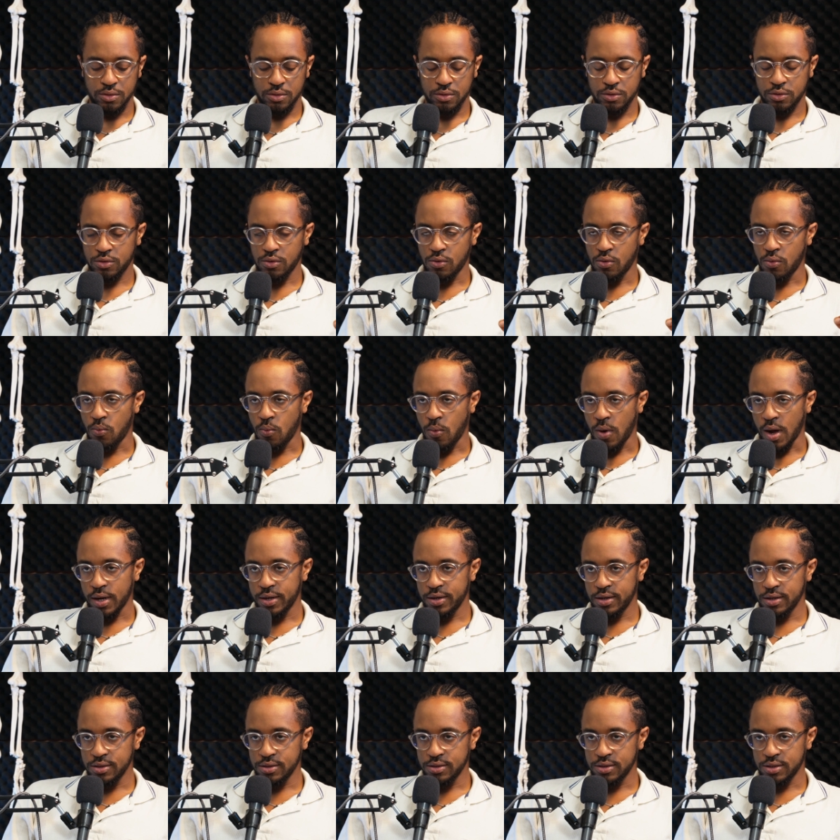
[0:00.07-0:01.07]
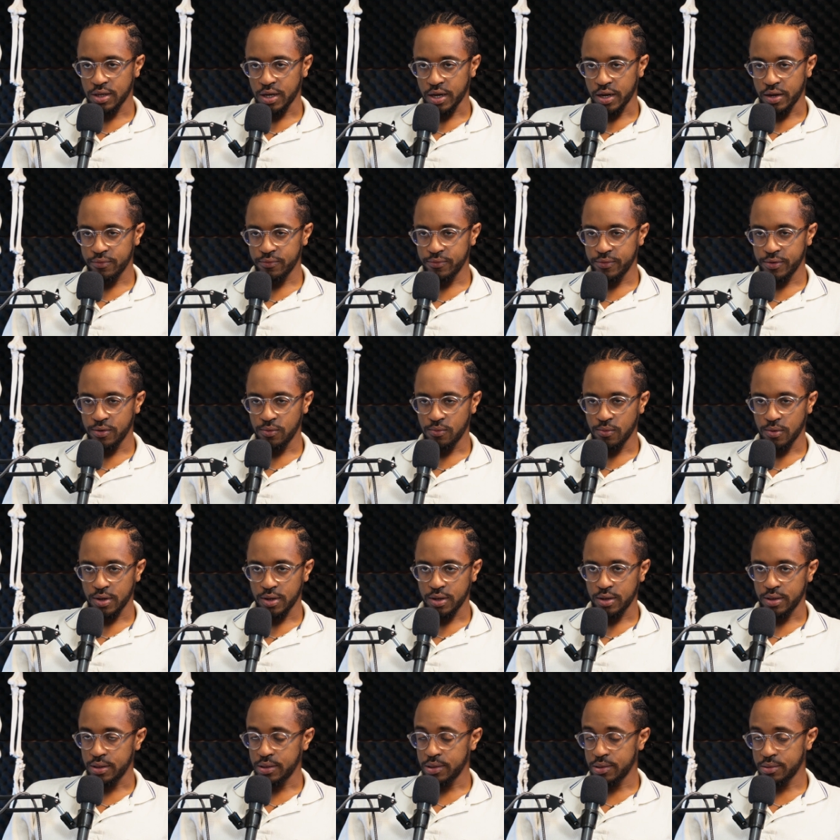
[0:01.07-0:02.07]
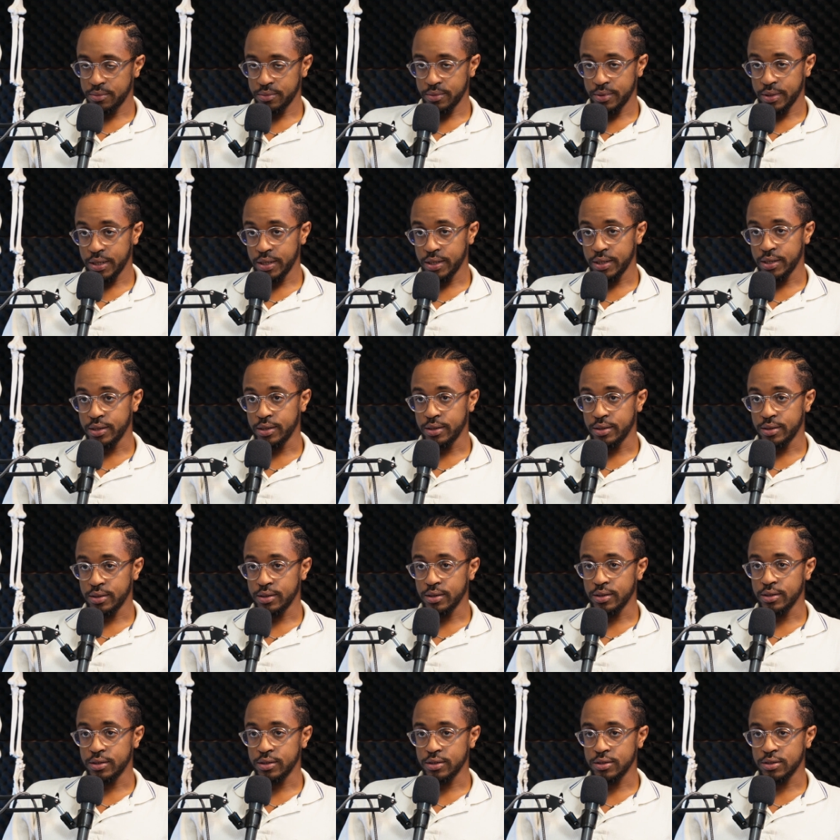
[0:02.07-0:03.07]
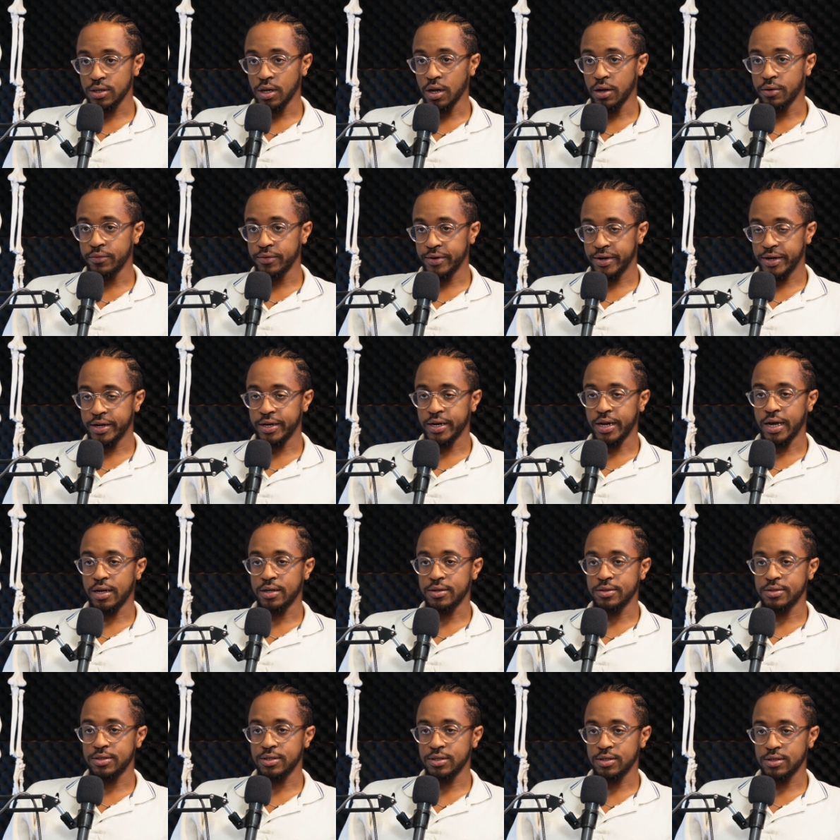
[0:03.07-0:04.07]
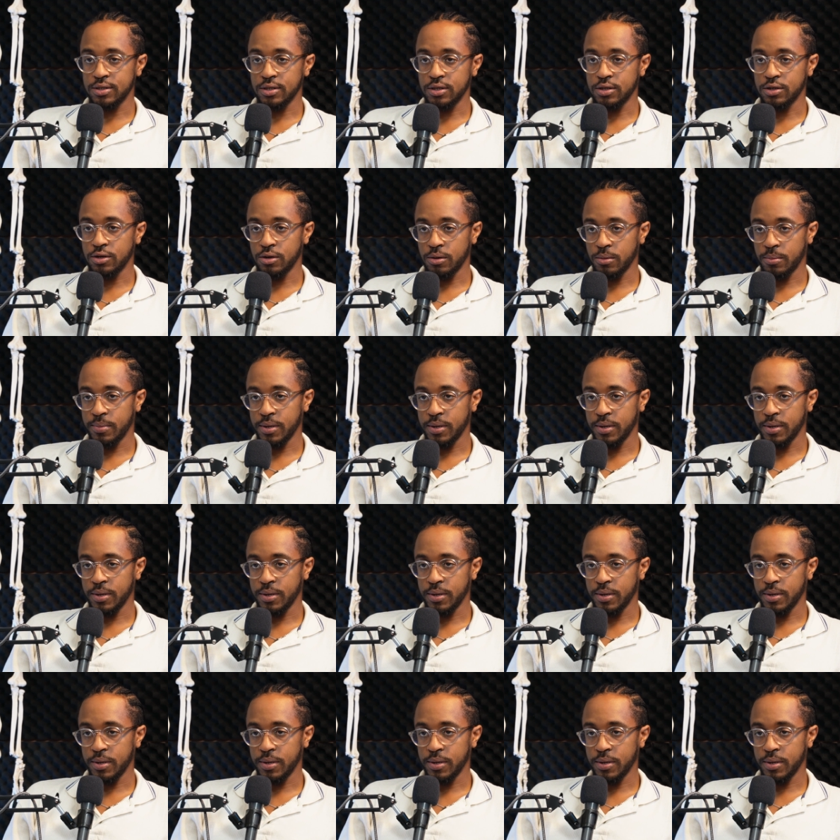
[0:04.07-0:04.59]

So, why does everyone need a discovery analysis, in your